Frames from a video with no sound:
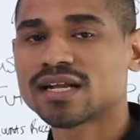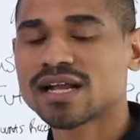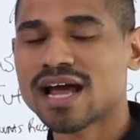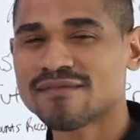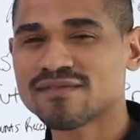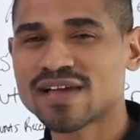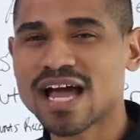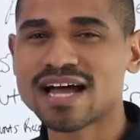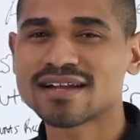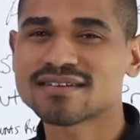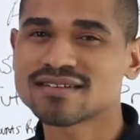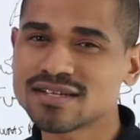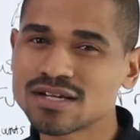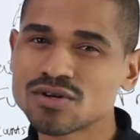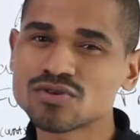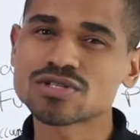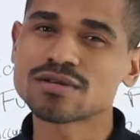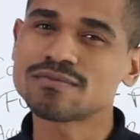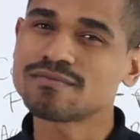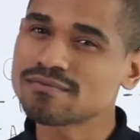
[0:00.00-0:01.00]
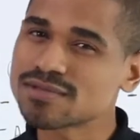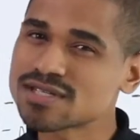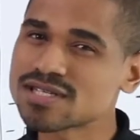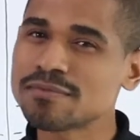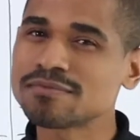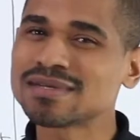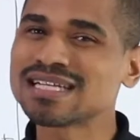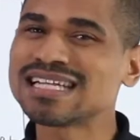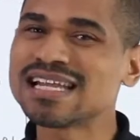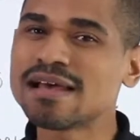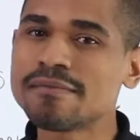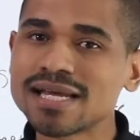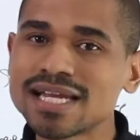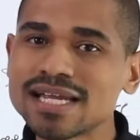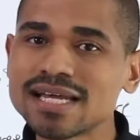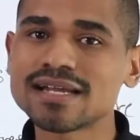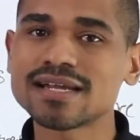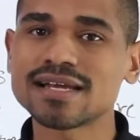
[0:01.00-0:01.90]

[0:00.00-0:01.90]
I've got some limited